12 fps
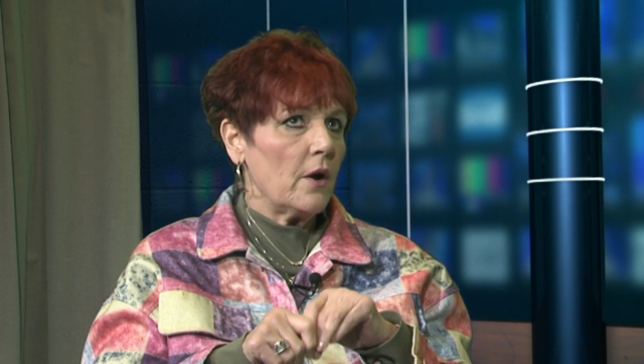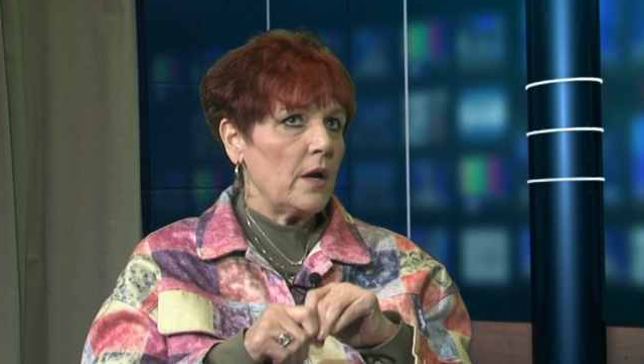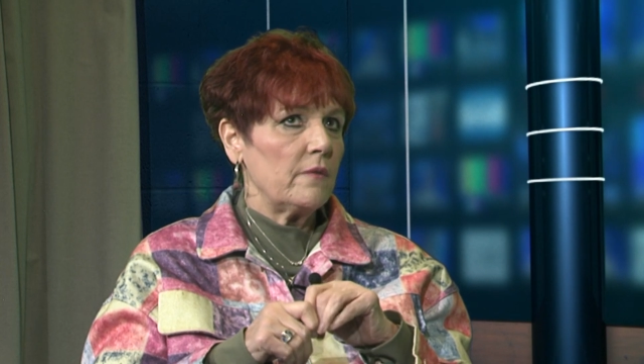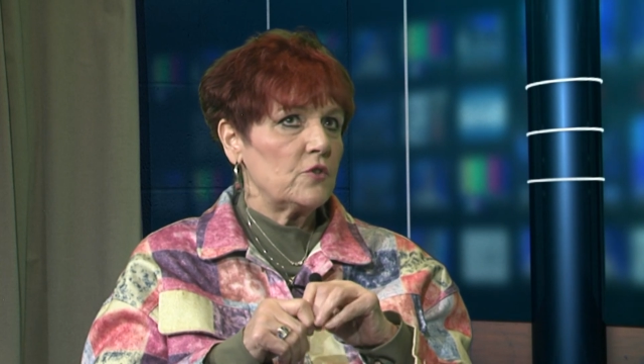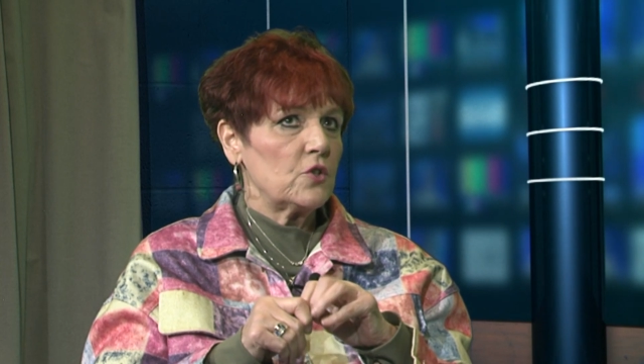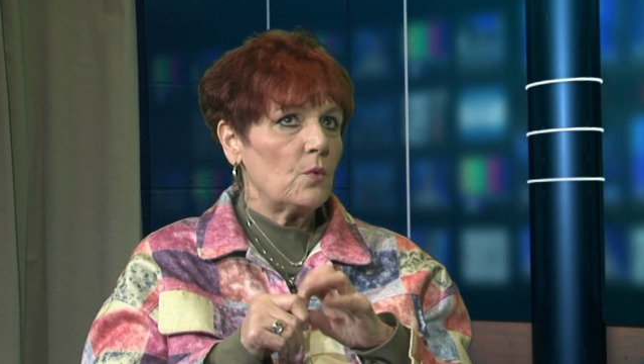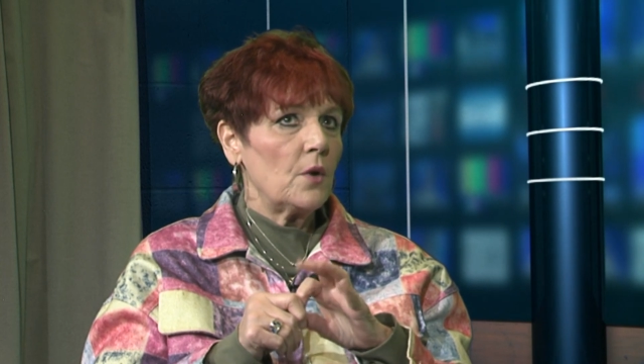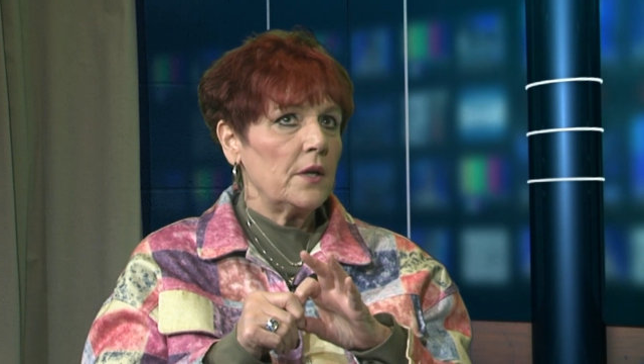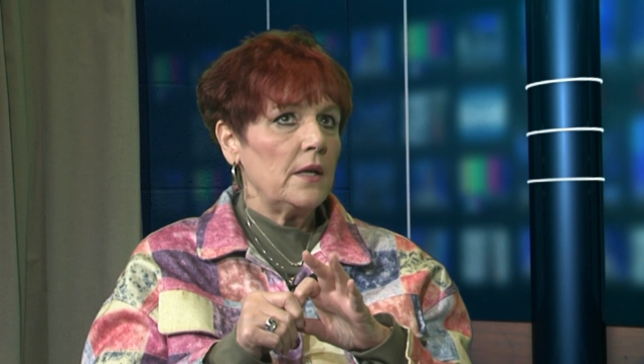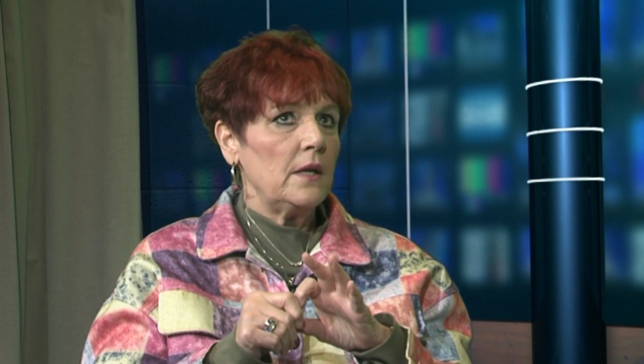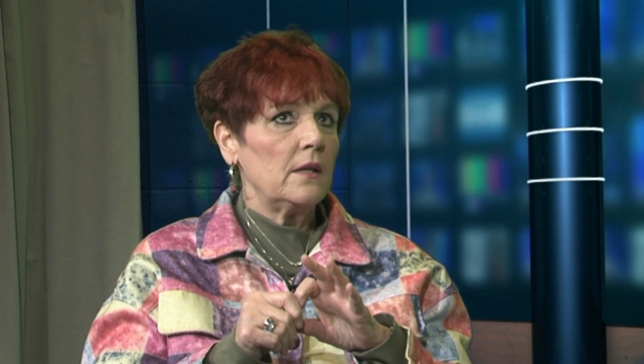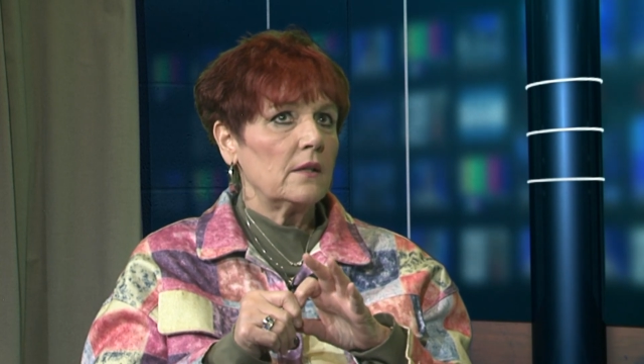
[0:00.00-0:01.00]
of
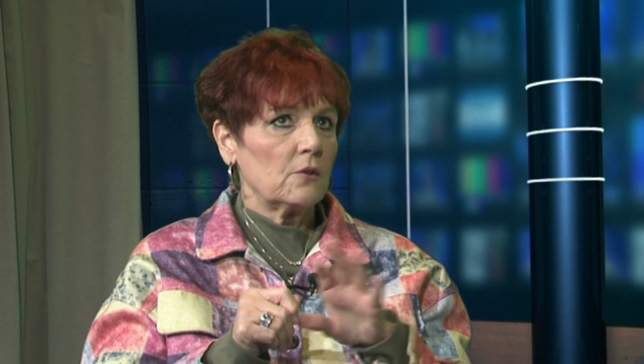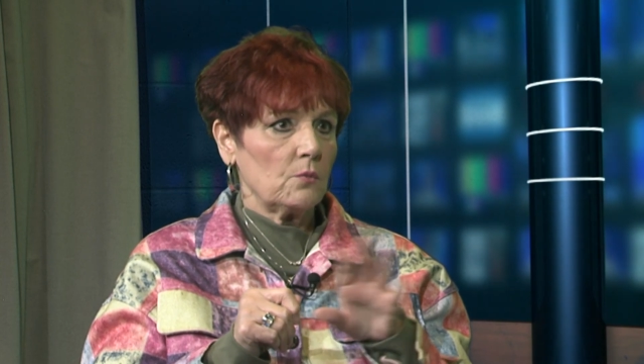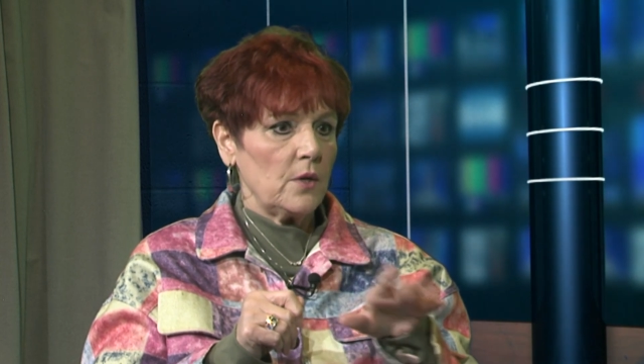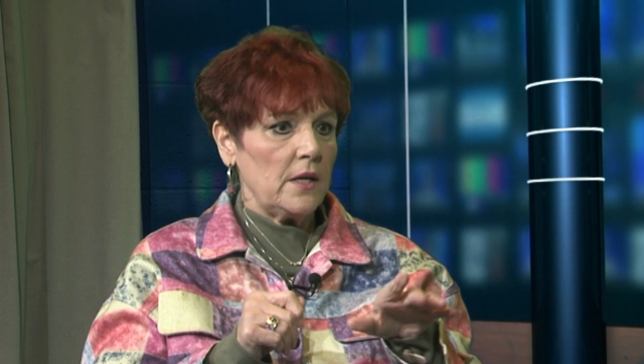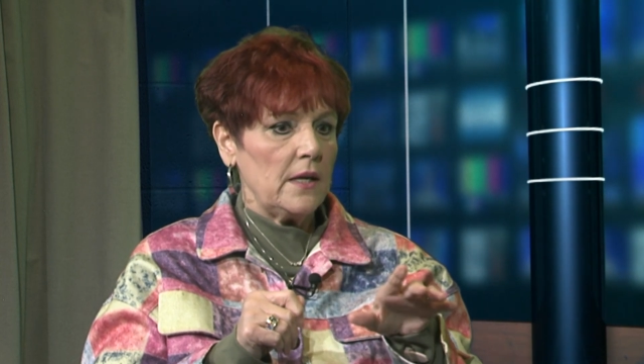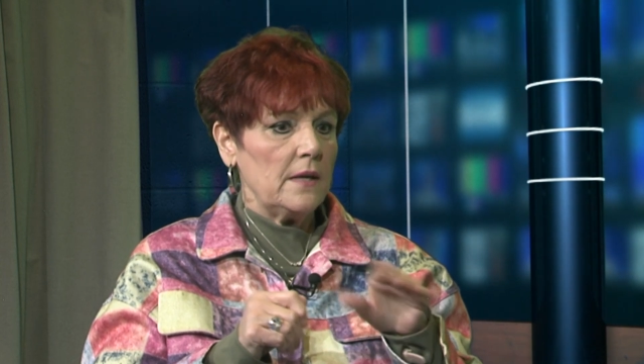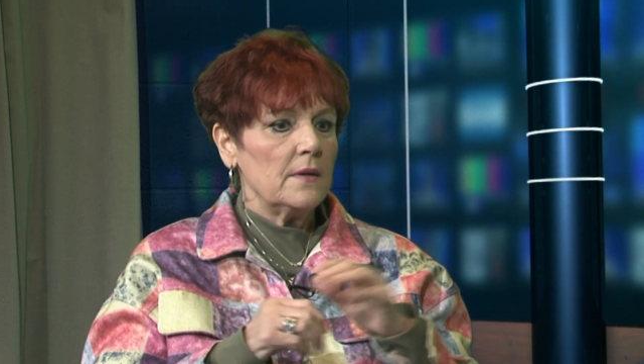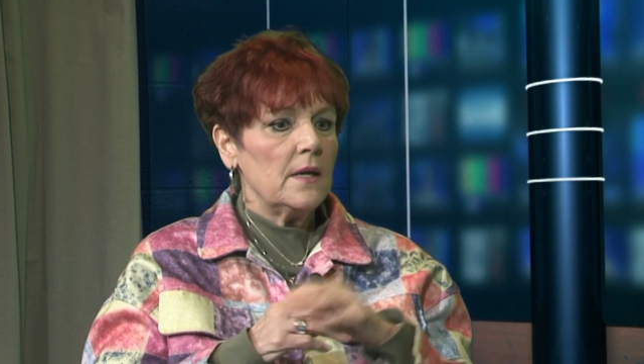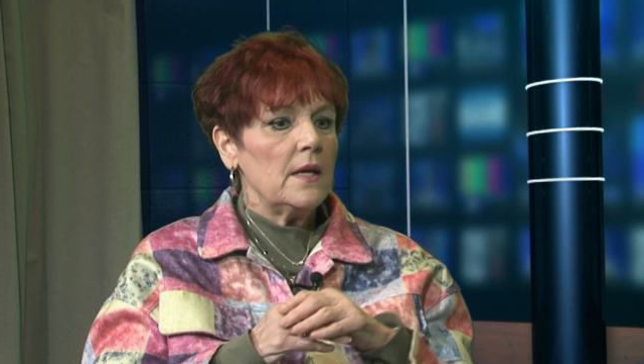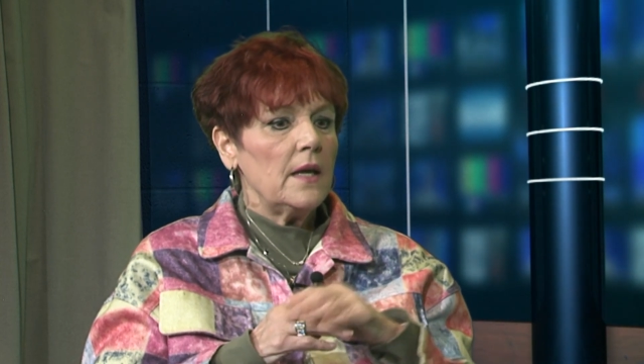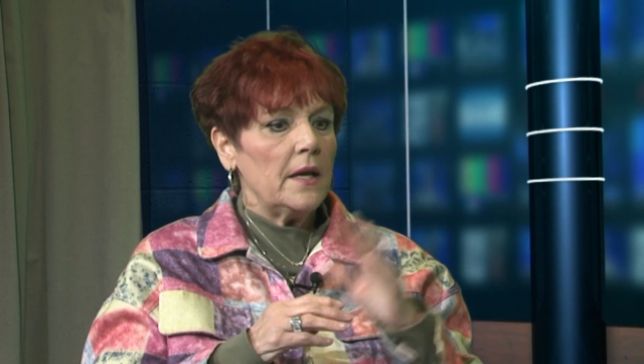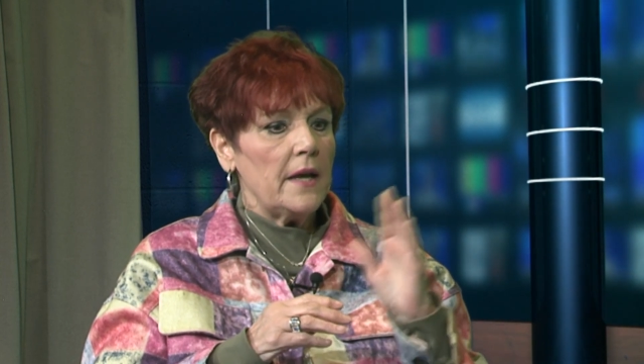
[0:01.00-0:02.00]
23,
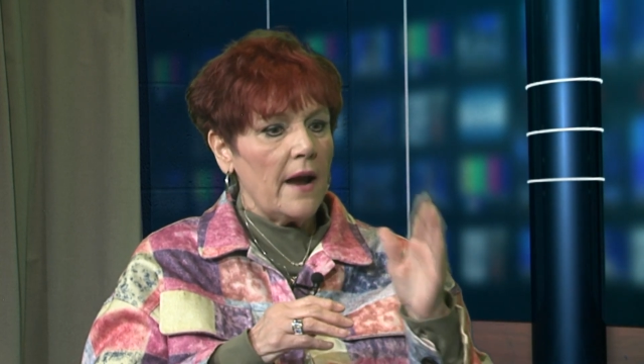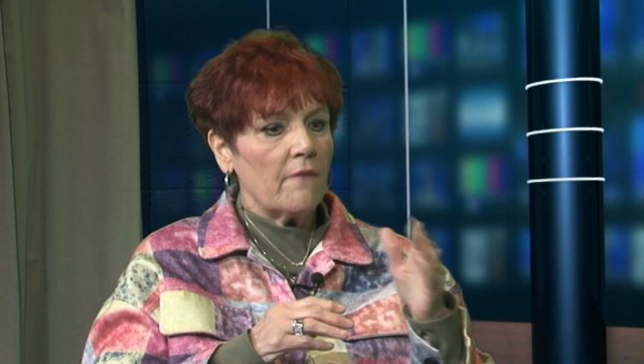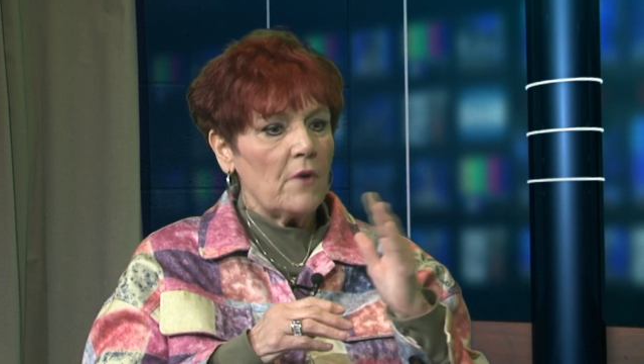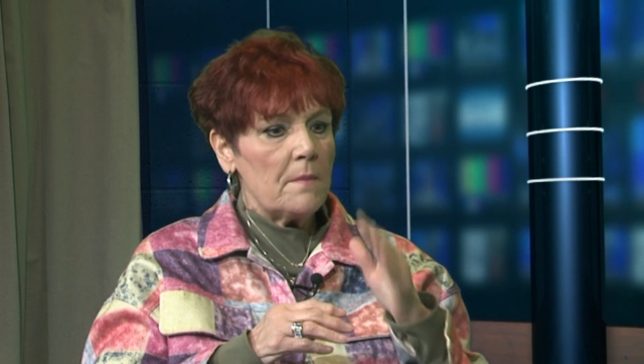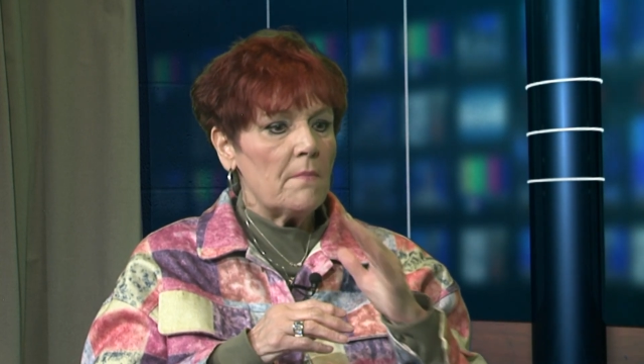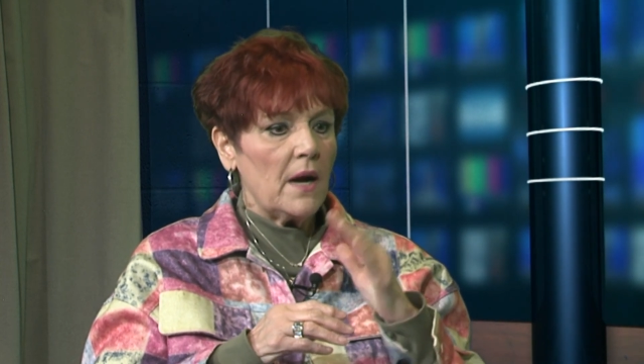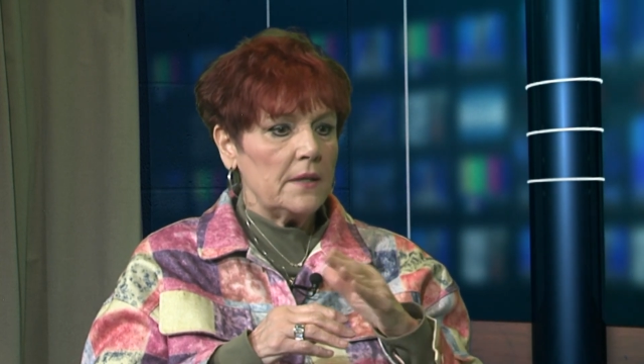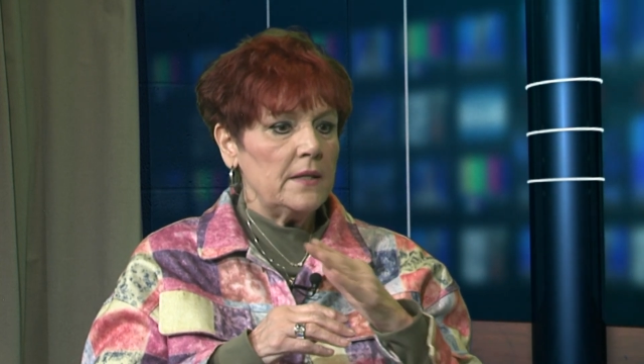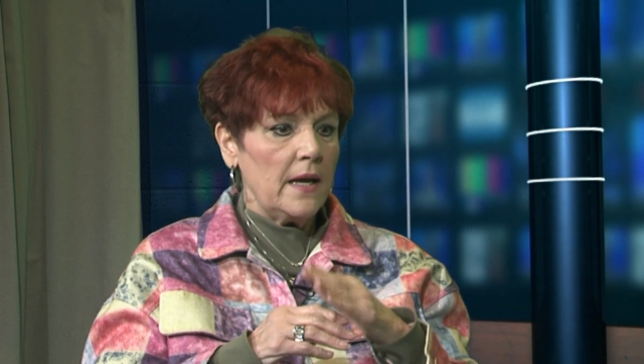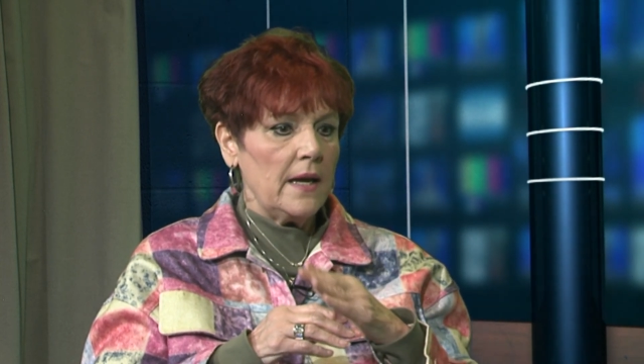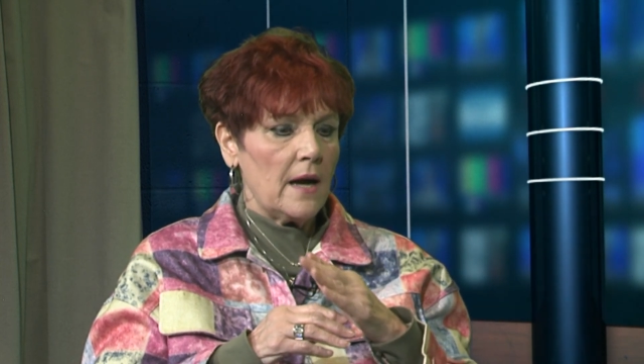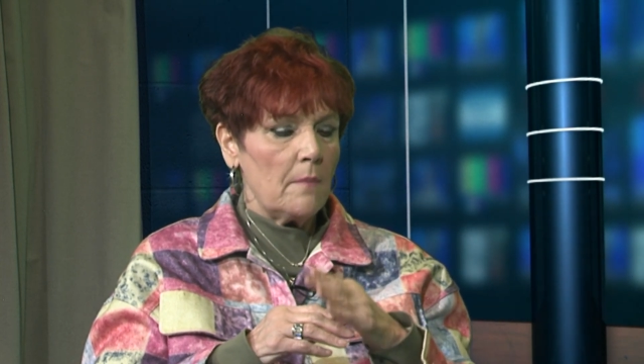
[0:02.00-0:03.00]
and every
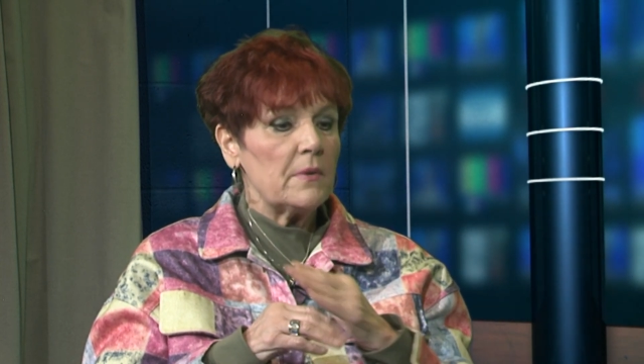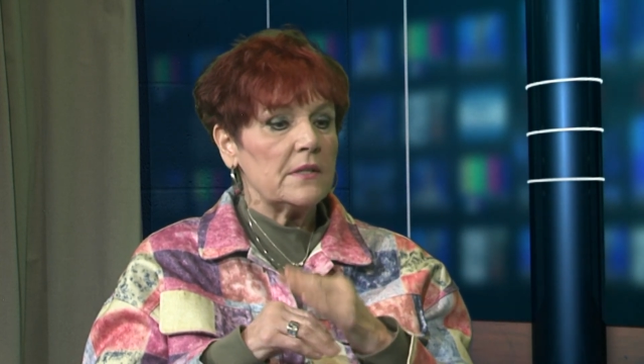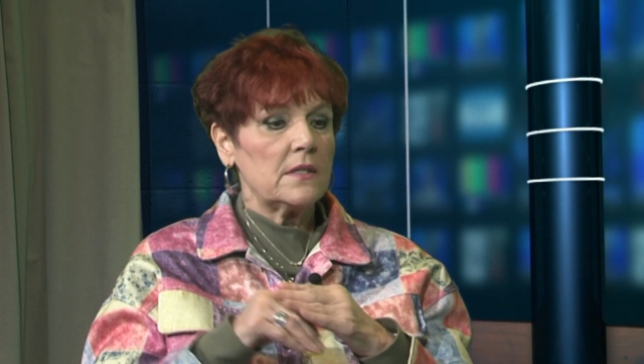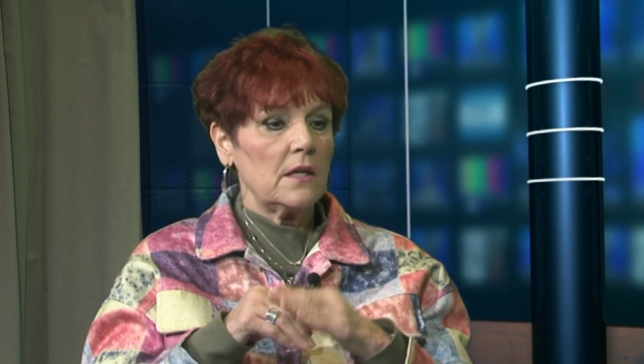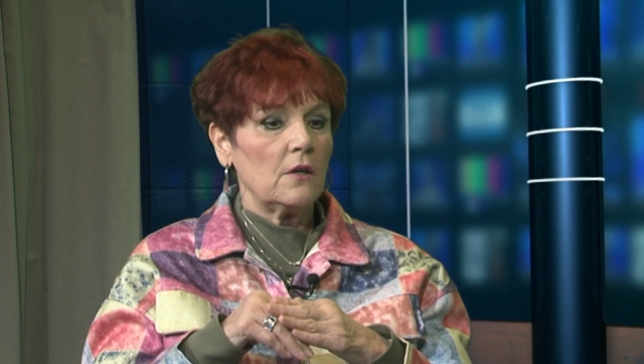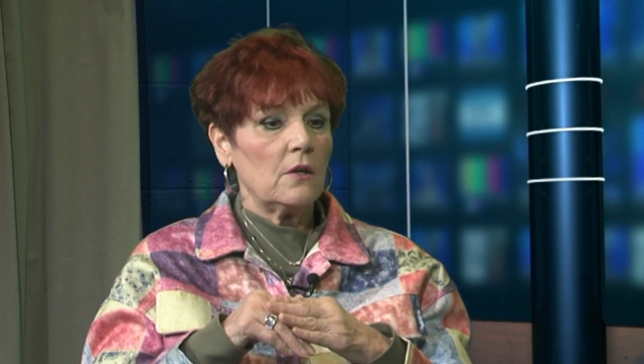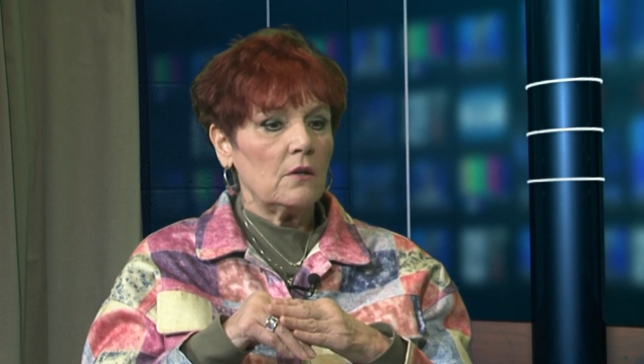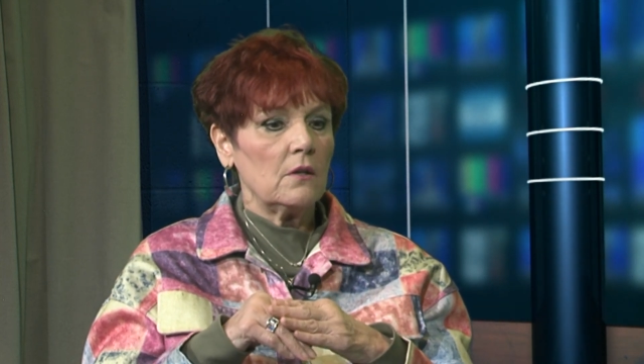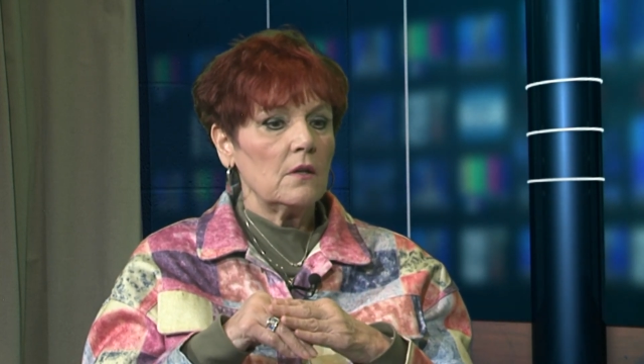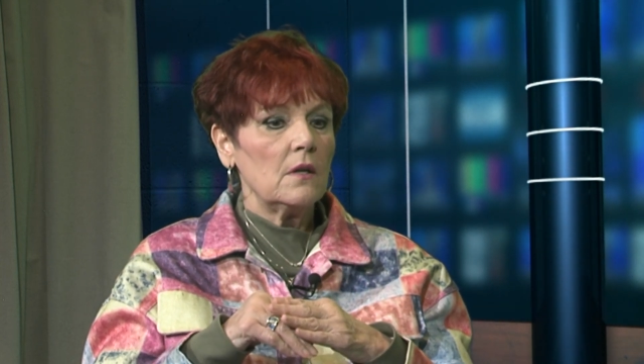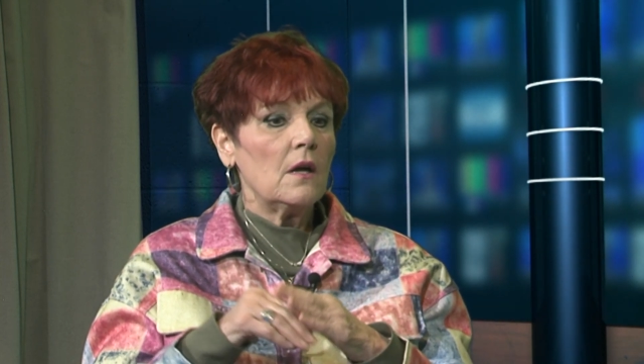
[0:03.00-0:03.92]
Monday up until